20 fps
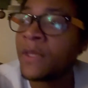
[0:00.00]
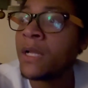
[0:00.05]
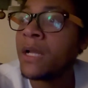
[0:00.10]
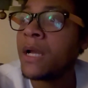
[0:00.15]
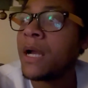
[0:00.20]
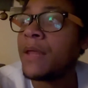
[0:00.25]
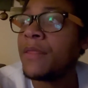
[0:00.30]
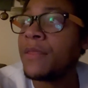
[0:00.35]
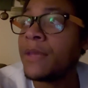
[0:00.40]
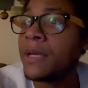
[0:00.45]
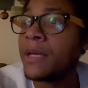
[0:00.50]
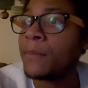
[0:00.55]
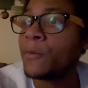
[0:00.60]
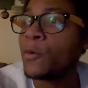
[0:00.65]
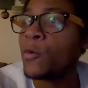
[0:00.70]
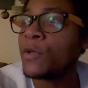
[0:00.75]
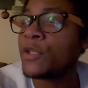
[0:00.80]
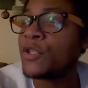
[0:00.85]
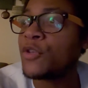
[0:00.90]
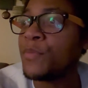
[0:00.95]
and then I'm
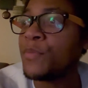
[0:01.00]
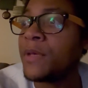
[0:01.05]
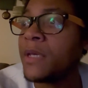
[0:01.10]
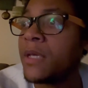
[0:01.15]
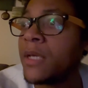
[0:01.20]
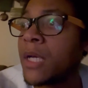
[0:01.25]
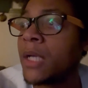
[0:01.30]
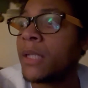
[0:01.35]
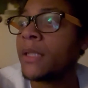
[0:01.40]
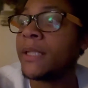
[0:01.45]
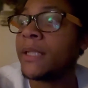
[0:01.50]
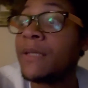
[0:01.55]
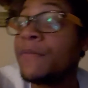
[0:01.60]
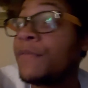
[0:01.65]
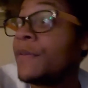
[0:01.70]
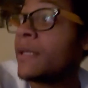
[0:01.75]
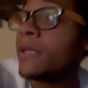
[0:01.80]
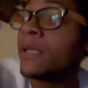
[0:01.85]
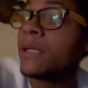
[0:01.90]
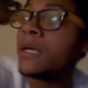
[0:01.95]
going to be
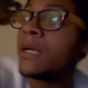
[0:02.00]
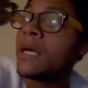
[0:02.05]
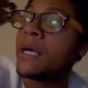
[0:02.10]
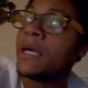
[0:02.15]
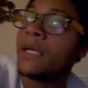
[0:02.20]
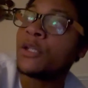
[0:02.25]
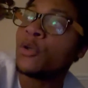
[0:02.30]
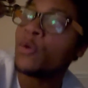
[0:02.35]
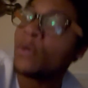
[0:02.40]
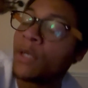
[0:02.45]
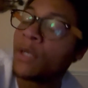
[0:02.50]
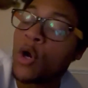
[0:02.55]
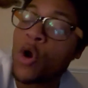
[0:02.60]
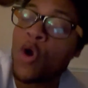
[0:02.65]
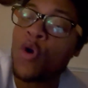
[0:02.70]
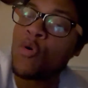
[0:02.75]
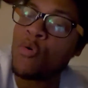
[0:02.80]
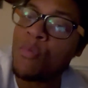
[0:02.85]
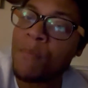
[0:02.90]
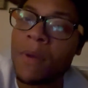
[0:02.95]
leaving and going
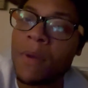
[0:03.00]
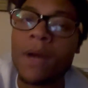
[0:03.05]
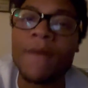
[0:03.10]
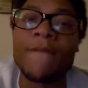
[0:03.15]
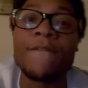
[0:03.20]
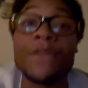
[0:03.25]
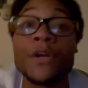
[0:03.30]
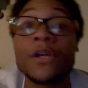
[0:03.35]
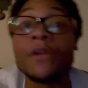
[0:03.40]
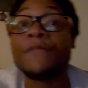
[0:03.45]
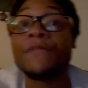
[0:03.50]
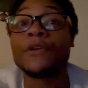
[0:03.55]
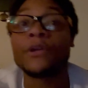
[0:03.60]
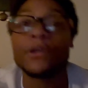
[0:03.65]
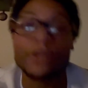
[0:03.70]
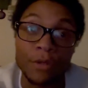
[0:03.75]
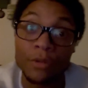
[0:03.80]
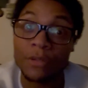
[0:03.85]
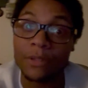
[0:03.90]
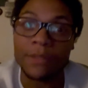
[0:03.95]
home very, very
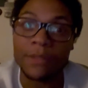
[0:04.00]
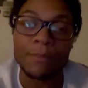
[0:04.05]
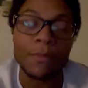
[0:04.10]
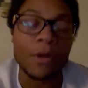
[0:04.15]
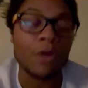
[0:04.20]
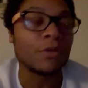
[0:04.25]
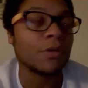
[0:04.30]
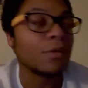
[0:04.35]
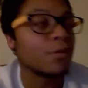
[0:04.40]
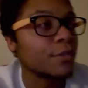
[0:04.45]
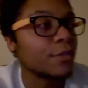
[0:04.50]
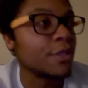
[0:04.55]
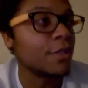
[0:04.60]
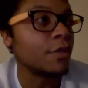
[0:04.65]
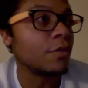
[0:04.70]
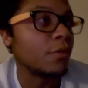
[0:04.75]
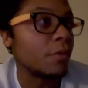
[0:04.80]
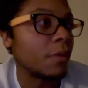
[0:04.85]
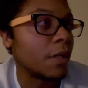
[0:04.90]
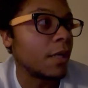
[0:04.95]
early tomorrow.
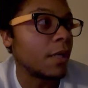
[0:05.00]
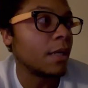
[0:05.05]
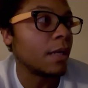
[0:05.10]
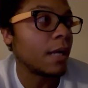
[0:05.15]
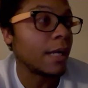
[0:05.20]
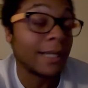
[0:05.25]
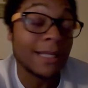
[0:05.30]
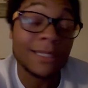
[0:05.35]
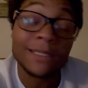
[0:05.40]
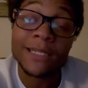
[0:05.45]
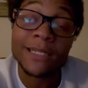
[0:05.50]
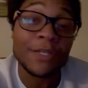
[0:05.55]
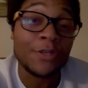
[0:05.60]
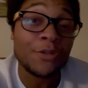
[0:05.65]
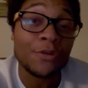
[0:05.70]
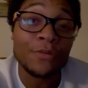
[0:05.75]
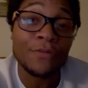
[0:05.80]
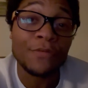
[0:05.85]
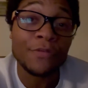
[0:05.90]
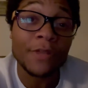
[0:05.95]
So uh, I guess stay
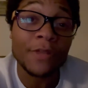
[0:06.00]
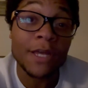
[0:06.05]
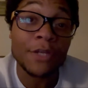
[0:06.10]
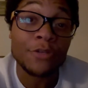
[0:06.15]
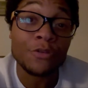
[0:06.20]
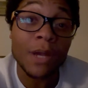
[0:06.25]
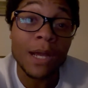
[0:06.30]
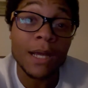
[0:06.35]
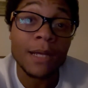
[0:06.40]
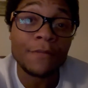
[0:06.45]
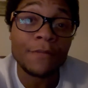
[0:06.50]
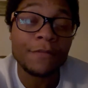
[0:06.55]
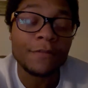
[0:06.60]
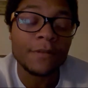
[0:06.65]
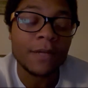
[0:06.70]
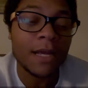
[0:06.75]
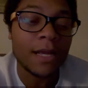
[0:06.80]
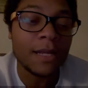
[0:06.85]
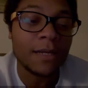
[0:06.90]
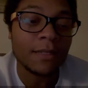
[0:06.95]
tuned for that drive,
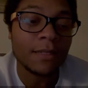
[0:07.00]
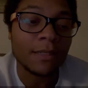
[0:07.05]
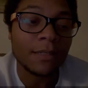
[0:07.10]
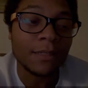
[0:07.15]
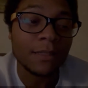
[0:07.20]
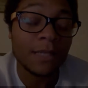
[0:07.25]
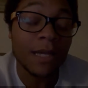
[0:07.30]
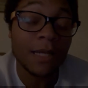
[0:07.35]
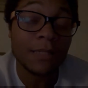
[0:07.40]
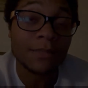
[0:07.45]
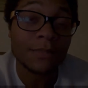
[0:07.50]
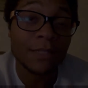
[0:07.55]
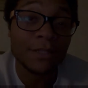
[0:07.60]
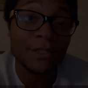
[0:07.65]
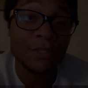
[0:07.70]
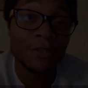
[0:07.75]
and uh, yeah, I'll see